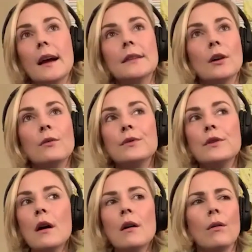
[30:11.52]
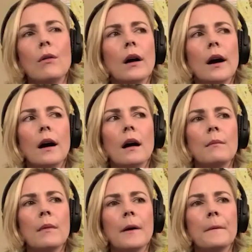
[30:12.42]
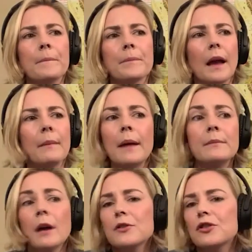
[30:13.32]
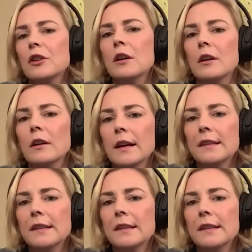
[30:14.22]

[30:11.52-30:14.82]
I don't know. I'm not sure.